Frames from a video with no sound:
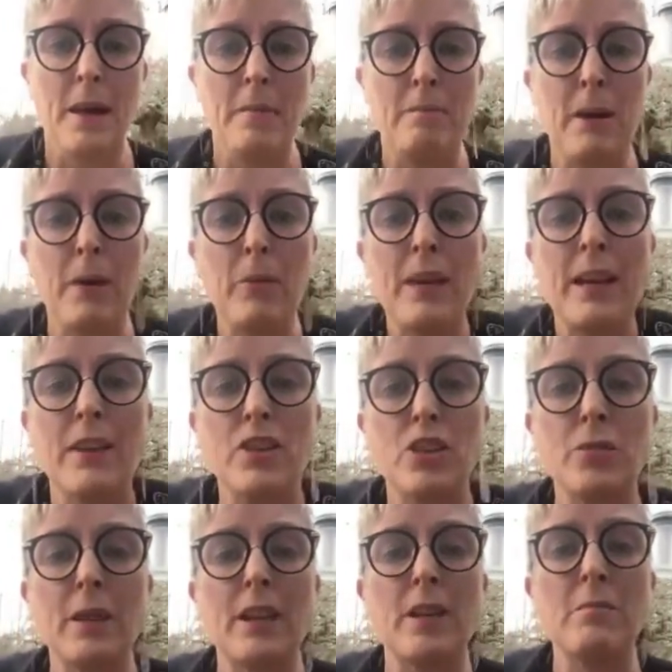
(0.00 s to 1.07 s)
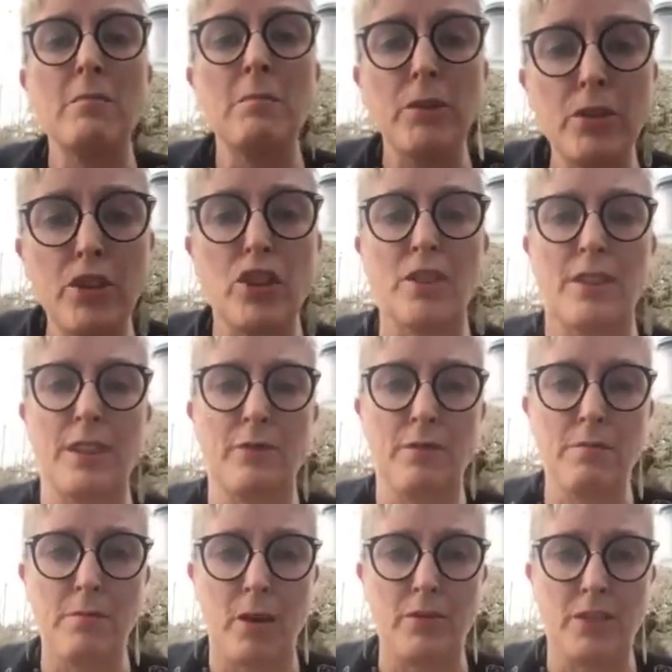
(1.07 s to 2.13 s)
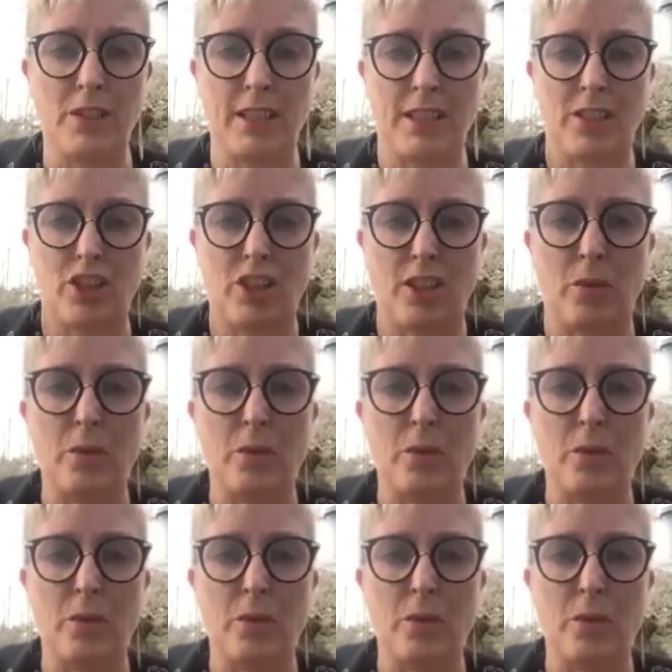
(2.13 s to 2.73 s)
But we are doing emergency remote teaching.